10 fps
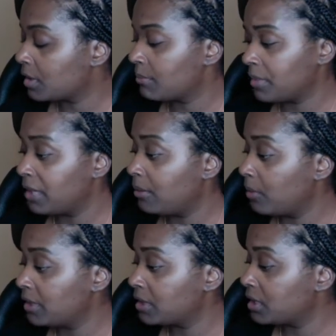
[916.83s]
But
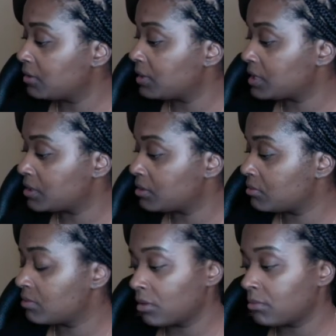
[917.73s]
one thing you need to do,
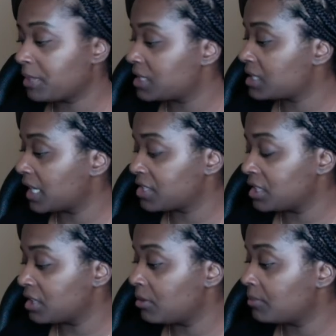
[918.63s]
don't be attached to no